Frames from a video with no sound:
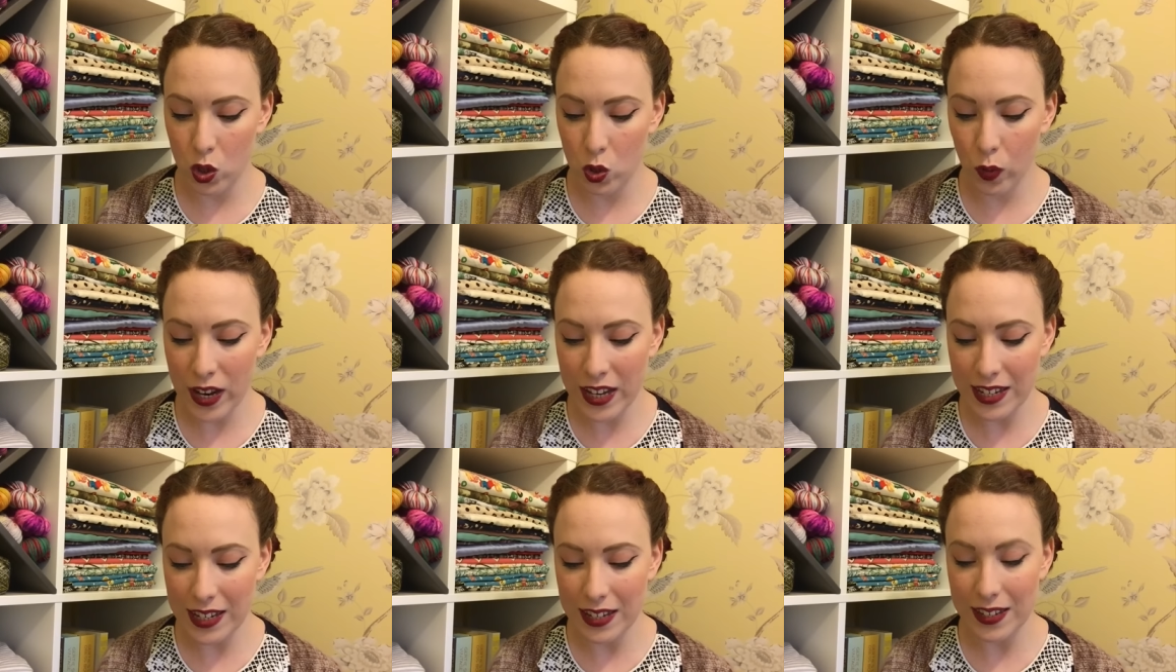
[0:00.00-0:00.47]

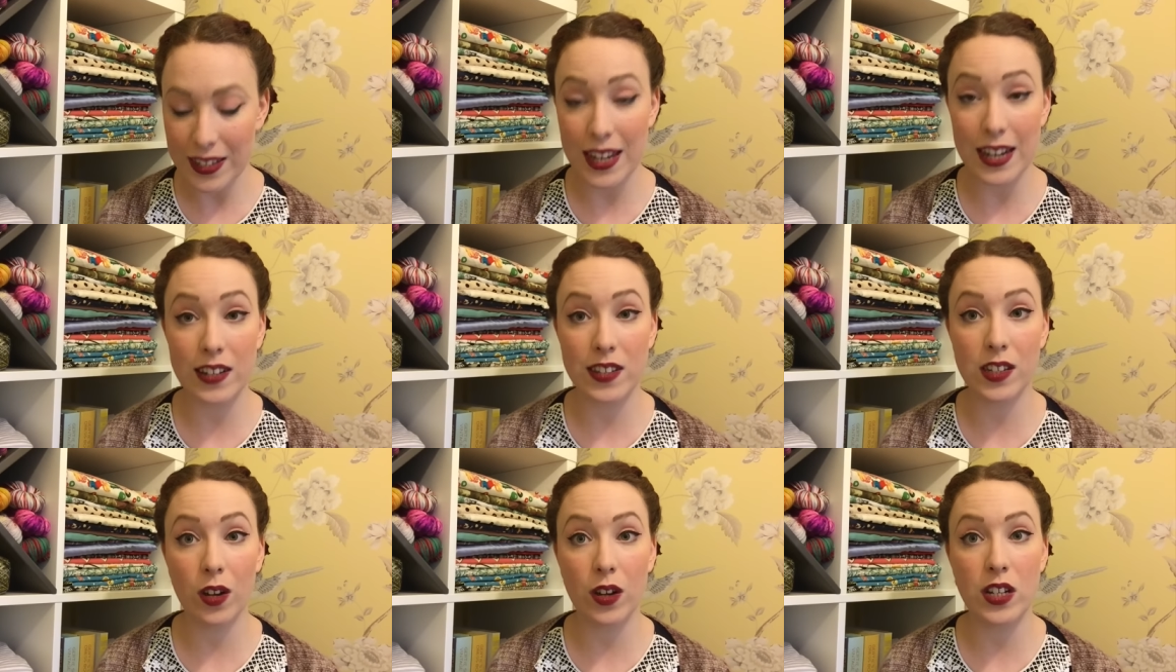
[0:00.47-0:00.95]

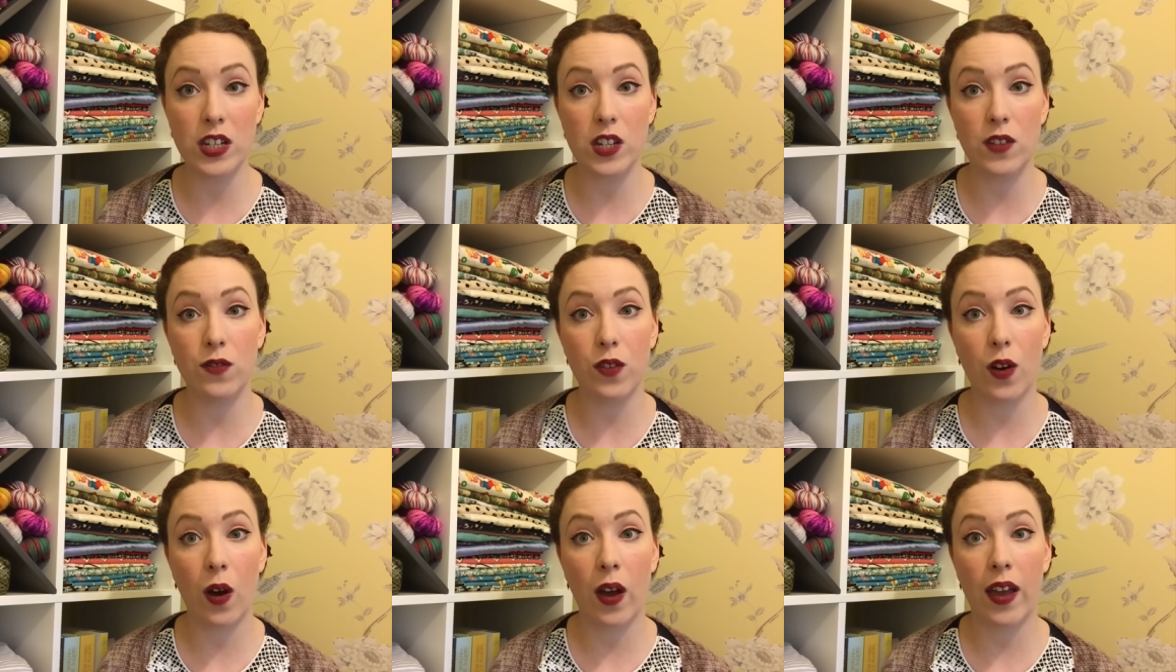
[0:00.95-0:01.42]

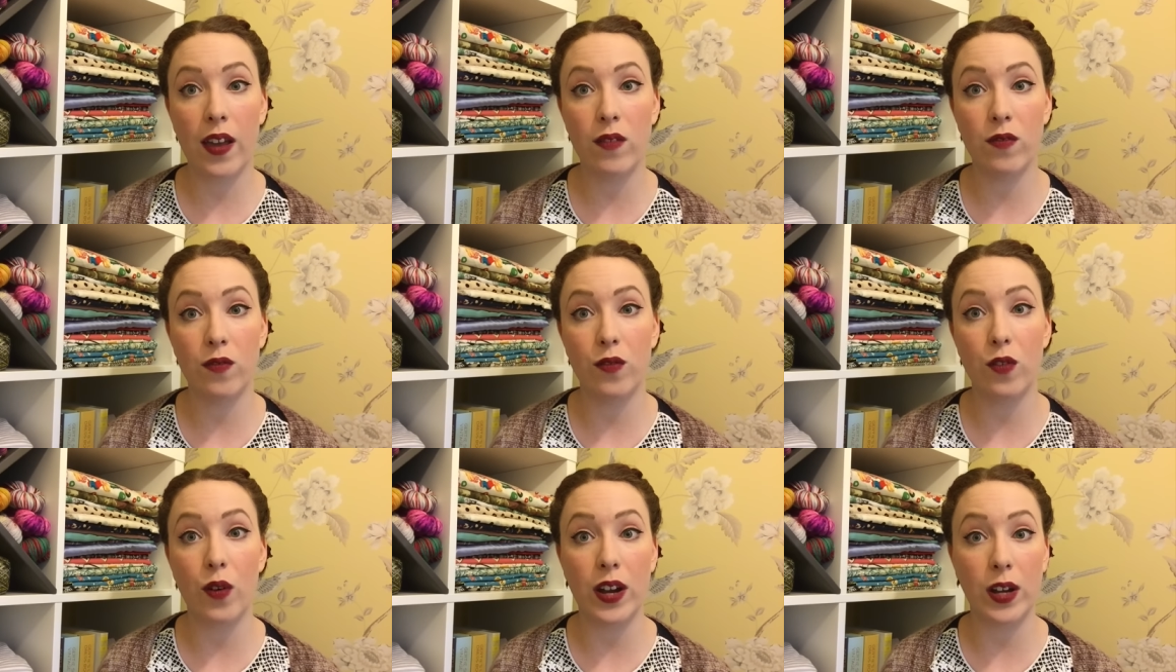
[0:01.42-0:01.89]
26.95
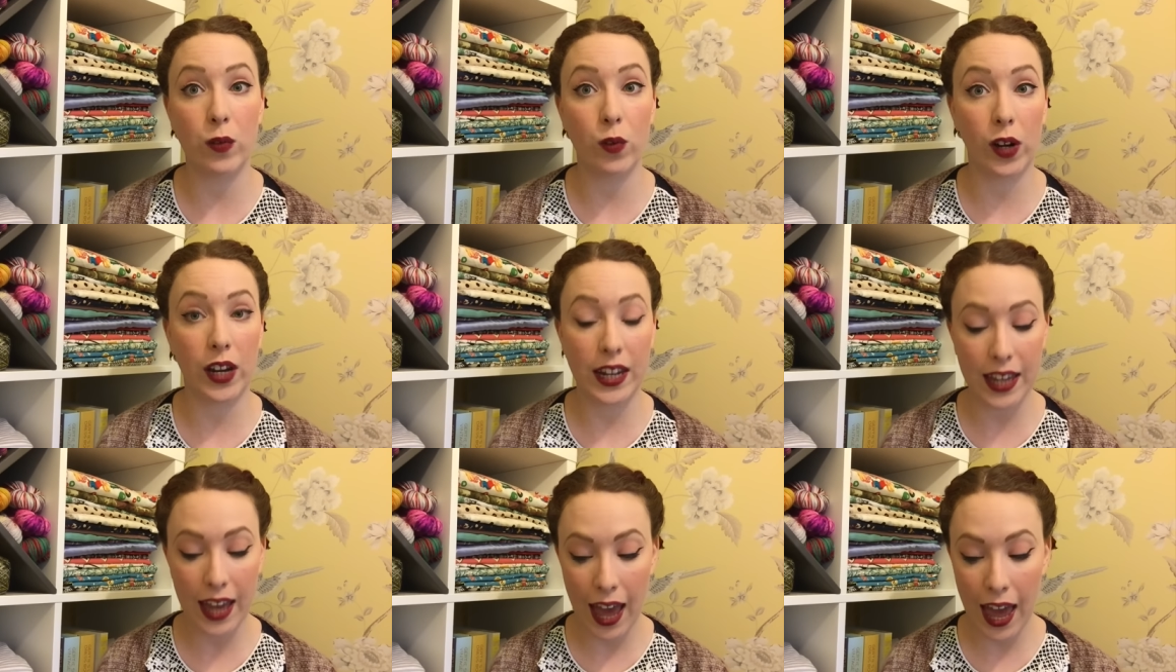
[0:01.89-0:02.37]
for
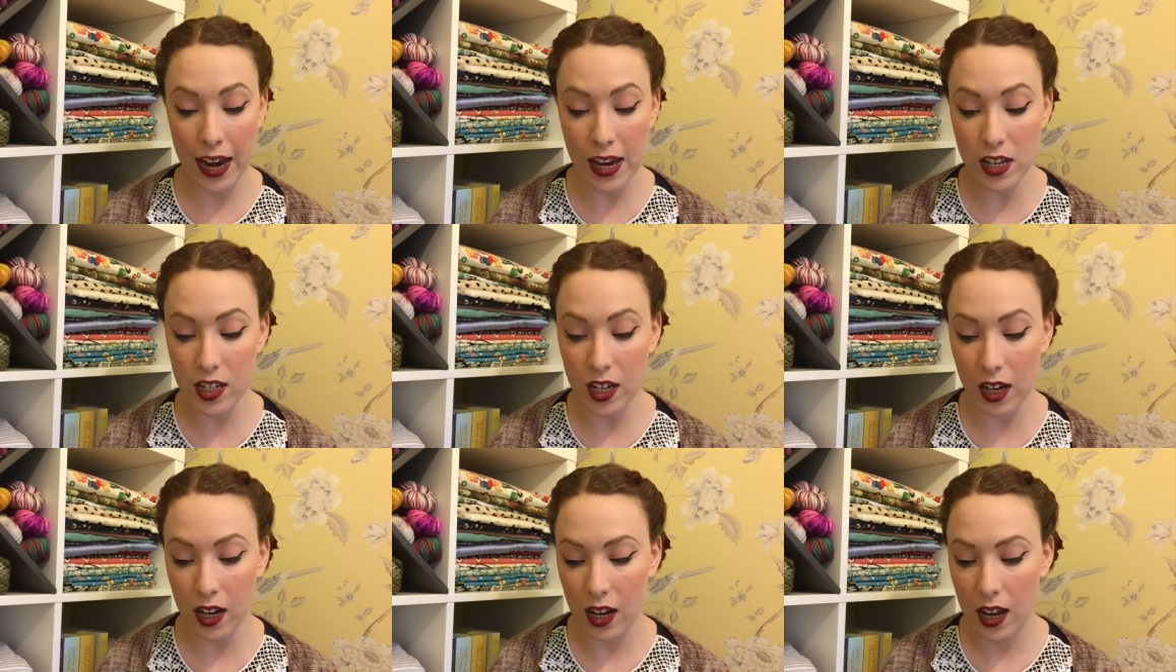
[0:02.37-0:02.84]
anyone in
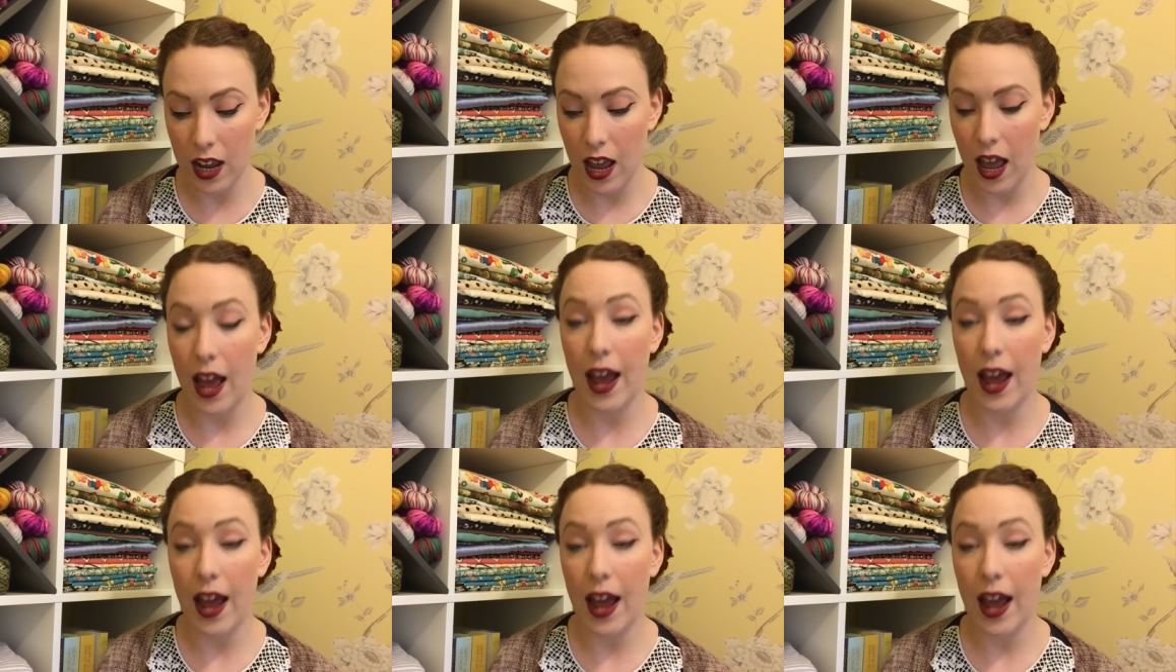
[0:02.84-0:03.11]
Canada,